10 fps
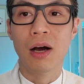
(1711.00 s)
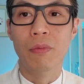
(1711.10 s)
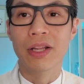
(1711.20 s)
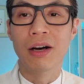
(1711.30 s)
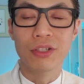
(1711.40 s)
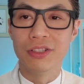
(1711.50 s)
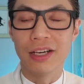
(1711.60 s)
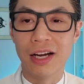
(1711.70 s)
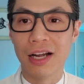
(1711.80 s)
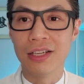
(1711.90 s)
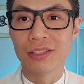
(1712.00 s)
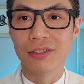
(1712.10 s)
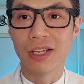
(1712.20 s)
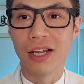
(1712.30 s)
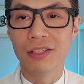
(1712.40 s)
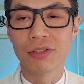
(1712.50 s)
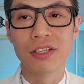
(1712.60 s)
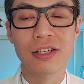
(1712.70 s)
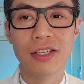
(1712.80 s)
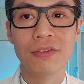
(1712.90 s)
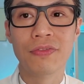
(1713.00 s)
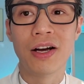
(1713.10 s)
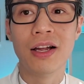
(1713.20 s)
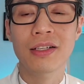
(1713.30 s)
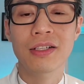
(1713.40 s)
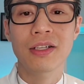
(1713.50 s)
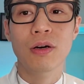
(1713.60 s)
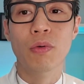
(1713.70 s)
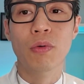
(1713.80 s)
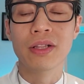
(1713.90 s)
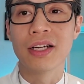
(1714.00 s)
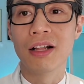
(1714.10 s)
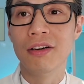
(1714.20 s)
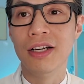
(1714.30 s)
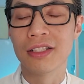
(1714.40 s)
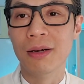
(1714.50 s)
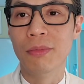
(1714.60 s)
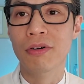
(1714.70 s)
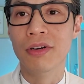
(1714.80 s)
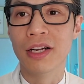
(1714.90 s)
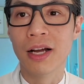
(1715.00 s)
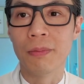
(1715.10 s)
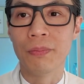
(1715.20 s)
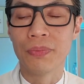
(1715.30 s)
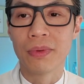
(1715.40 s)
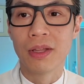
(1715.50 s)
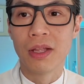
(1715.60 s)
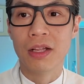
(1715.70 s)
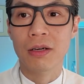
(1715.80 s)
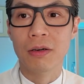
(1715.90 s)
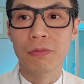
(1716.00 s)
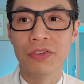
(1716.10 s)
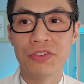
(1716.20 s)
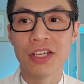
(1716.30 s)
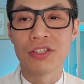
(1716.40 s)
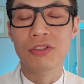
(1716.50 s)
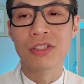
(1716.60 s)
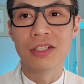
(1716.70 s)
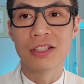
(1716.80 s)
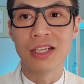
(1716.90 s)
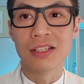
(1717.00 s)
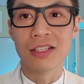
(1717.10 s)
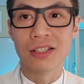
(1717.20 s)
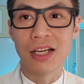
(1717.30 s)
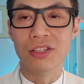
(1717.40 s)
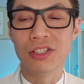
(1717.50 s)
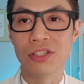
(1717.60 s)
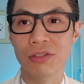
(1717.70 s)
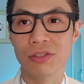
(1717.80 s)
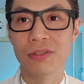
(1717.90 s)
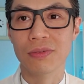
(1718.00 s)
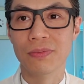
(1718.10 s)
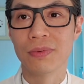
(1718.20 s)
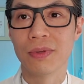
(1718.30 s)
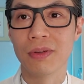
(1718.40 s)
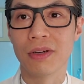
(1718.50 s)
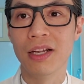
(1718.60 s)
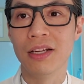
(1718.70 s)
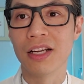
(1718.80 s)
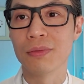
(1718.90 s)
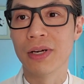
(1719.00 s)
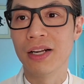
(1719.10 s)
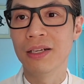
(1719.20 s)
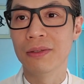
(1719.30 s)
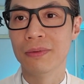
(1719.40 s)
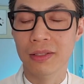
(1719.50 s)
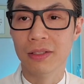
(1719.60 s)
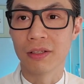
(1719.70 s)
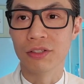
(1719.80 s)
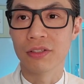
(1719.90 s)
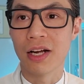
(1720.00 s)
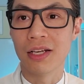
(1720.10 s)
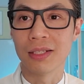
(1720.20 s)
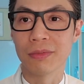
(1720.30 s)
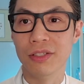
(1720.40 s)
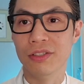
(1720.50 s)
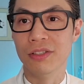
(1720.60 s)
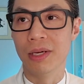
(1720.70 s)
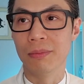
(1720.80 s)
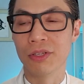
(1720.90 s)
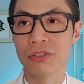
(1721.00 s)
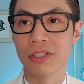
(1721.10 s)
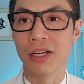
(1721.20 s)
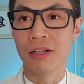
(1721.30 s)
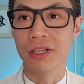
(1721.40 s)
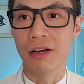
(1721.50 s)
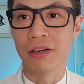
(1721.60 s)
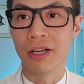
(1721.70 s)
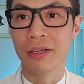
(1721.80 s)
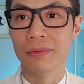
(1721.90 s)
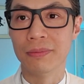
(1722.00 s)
without using your eyes, okay? Try to identify what the color is I'm holding up, but just using the senses that you just used. Okay, you guys ready? Close your eyes. I'm going to show the color now, okay?